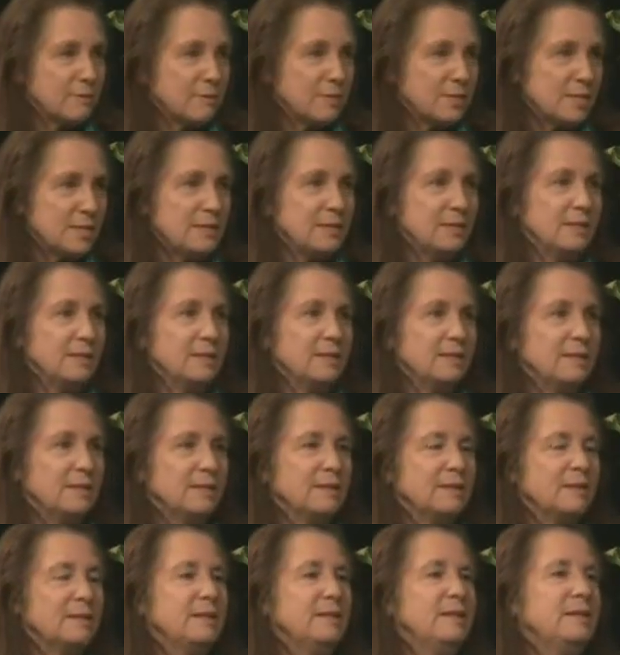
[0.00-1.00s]
healing
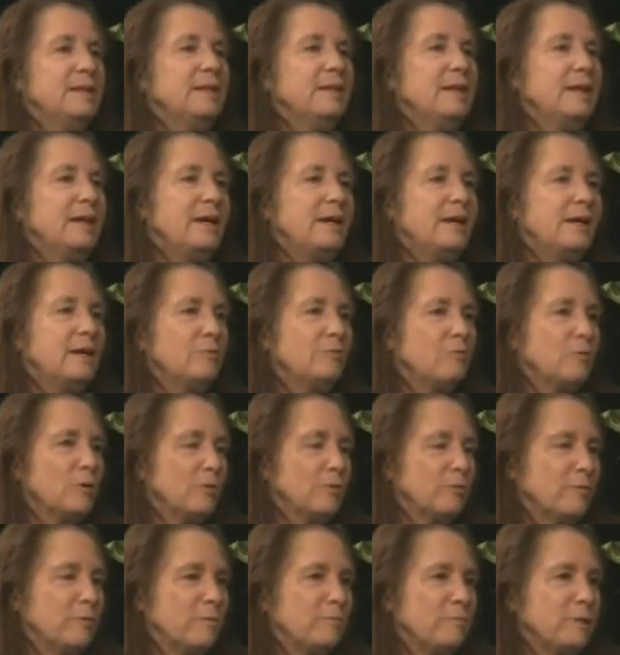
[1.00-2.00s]
and work
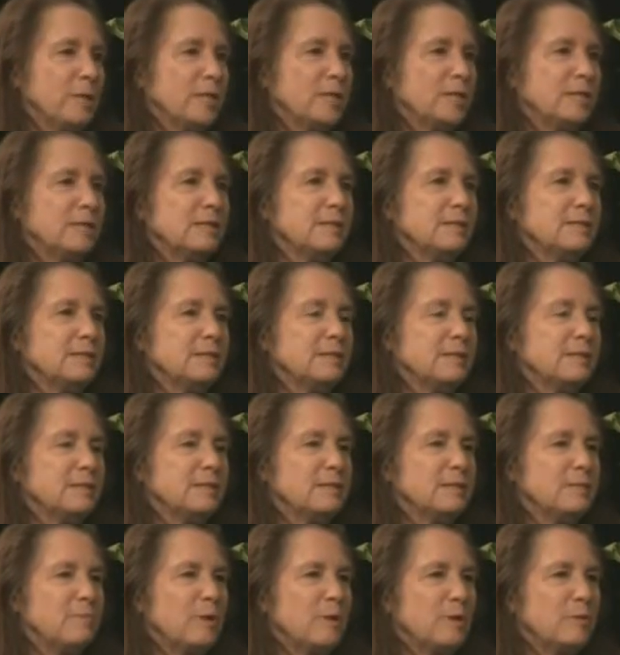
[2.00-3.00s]
with bells,
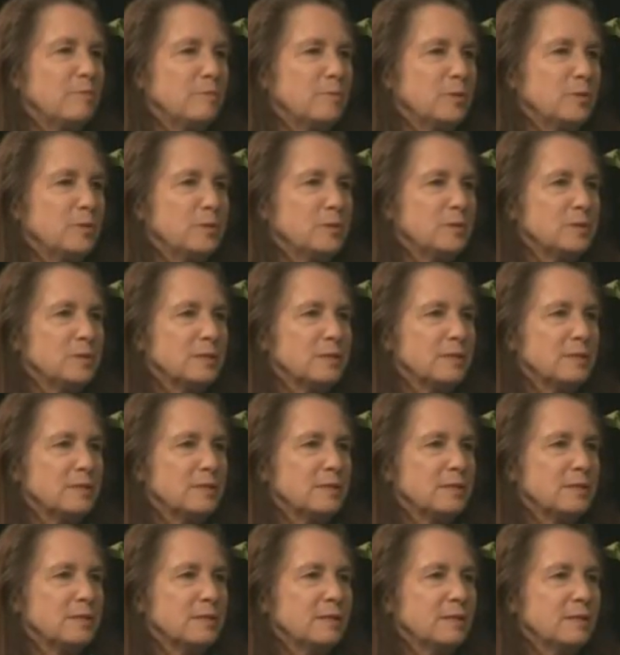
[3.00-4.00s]
Tibetan bowls,
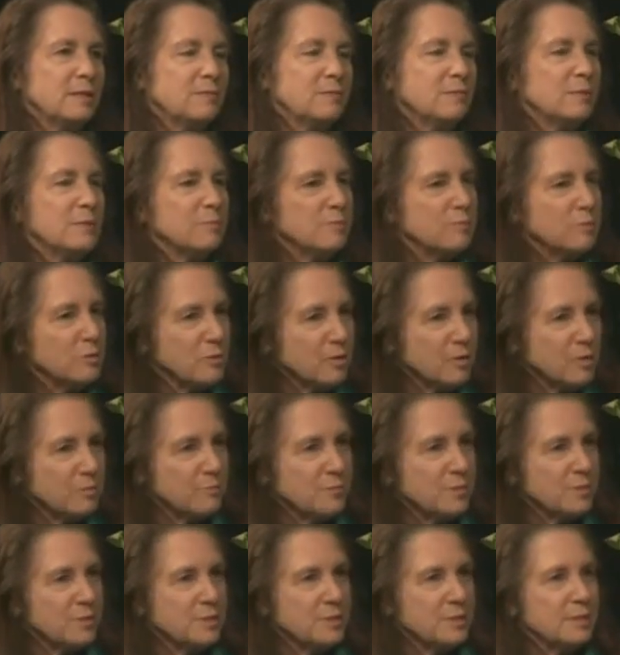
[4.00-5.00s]
some
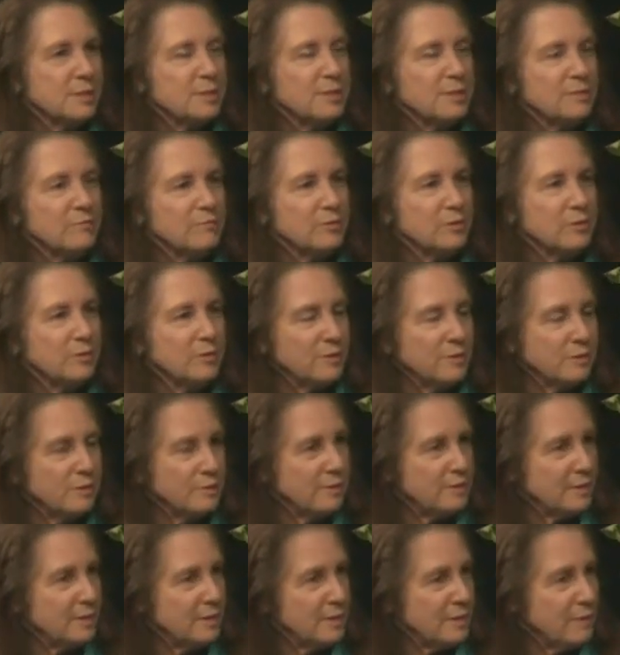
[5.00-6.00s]
drums, different
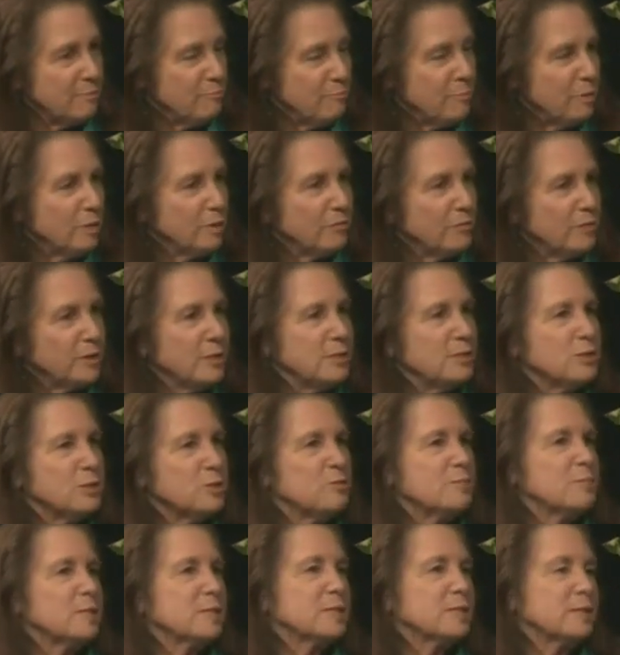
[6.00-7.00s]
beautiful
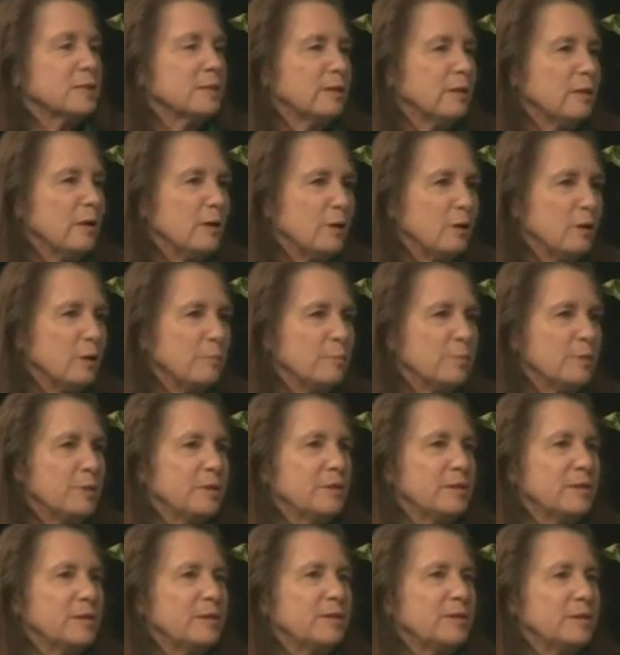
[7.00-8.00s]
instruments, a little harp
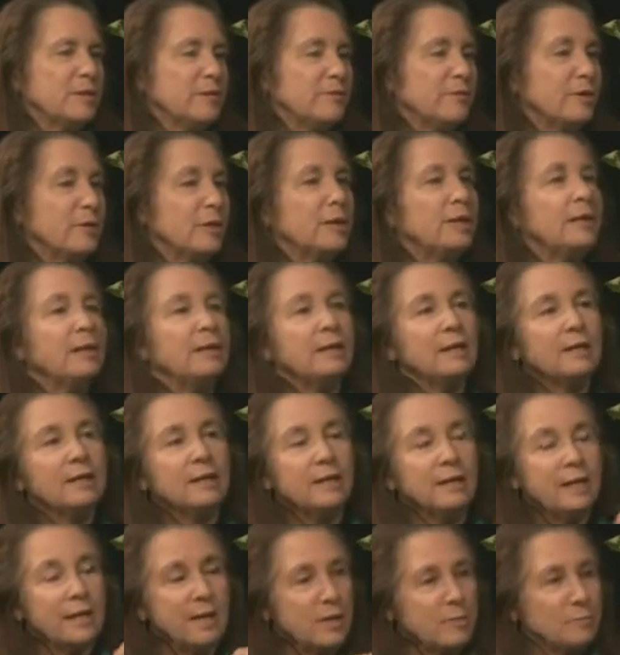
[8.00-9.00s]
that are very healing,
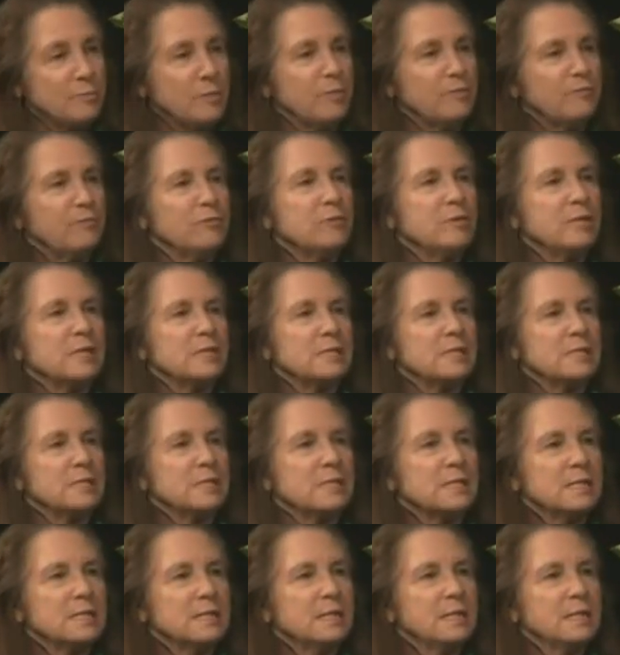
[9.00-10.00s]
and my voice
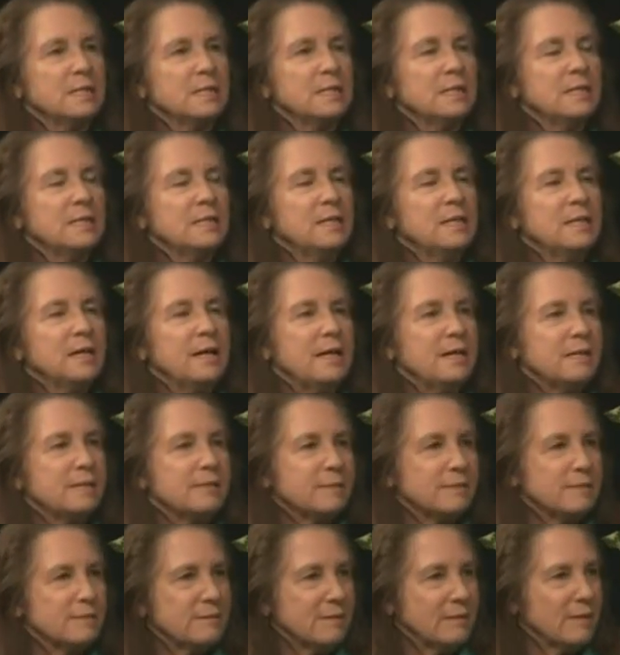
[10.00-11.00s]

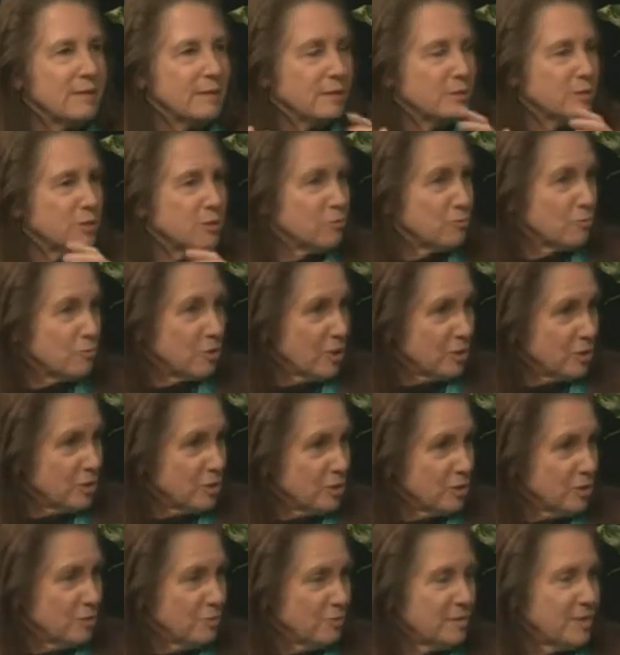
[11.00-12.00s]
as drawn to
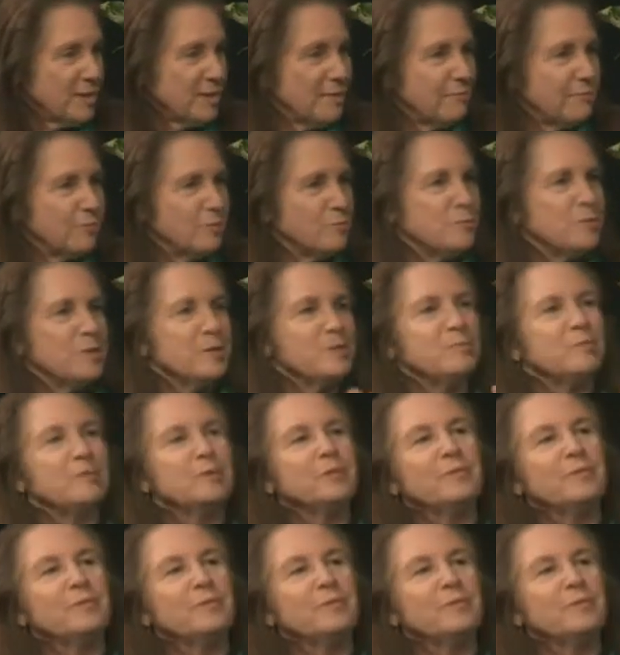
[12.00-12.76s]
do that for people.